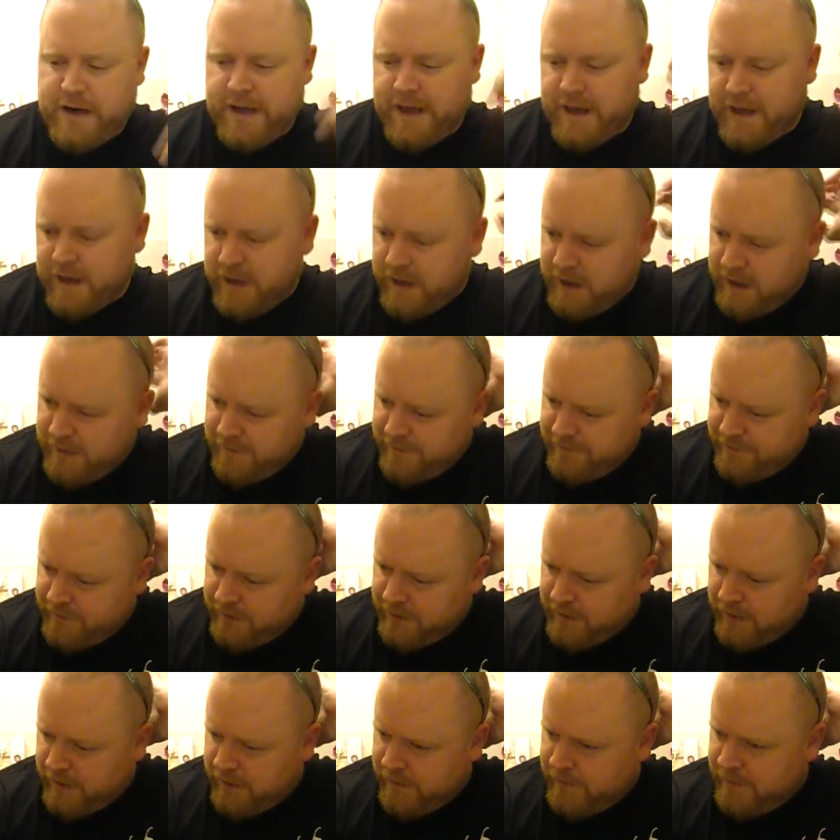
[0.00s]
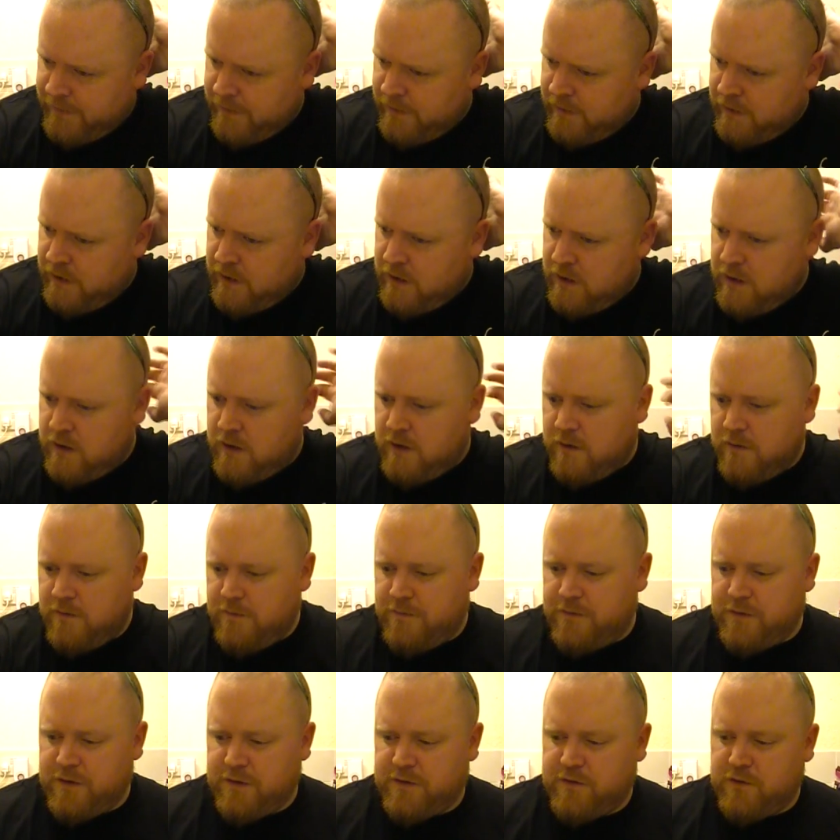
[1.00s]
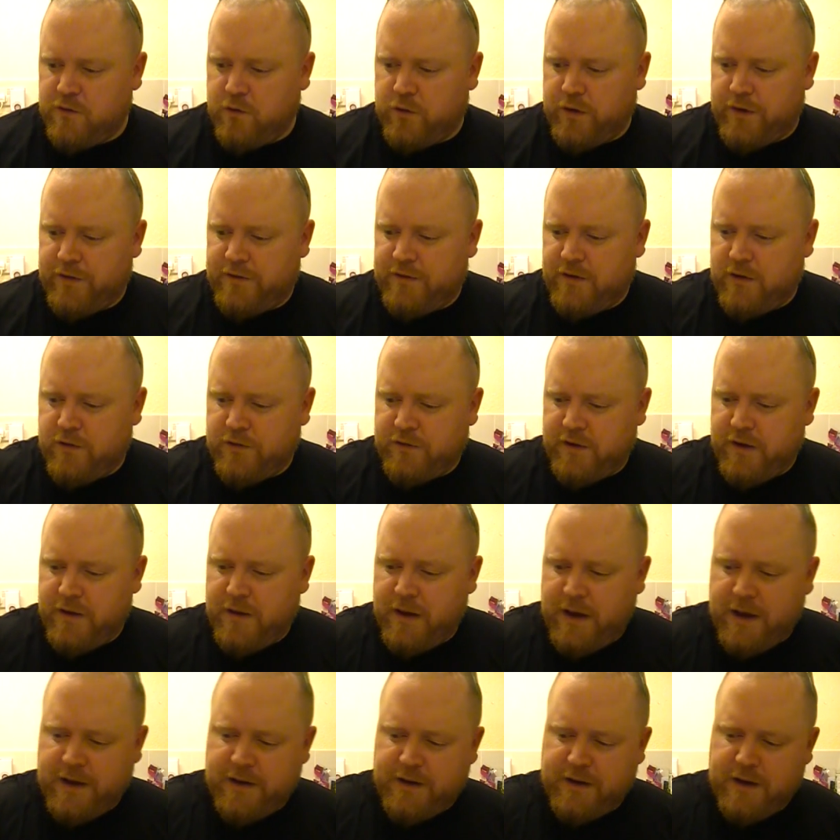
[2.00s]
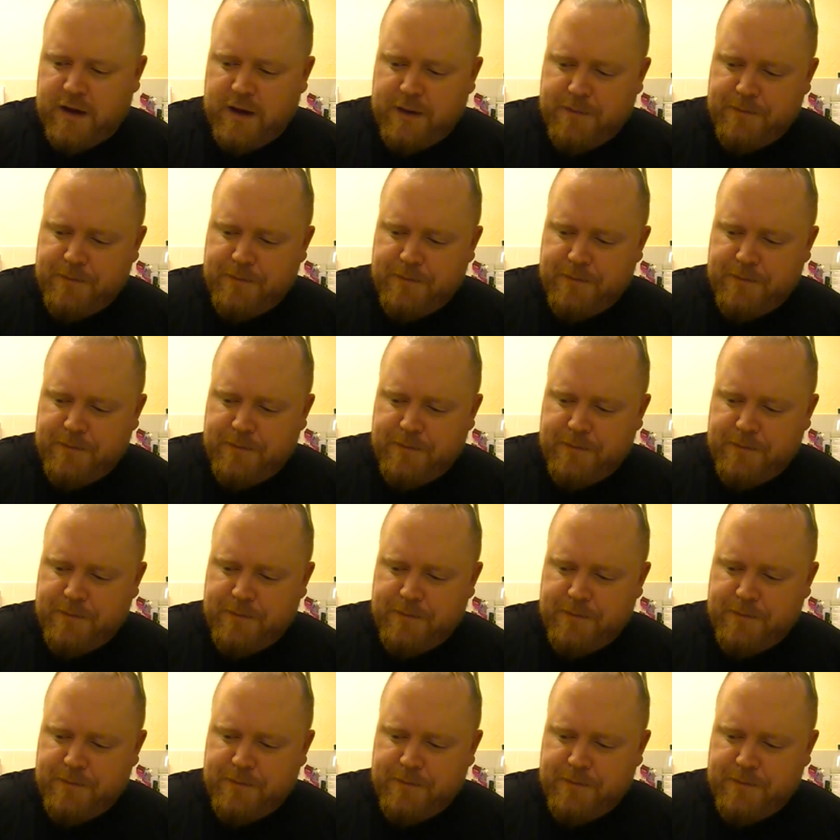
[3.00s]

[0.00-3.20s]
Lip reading: link in there for the store that sells it. And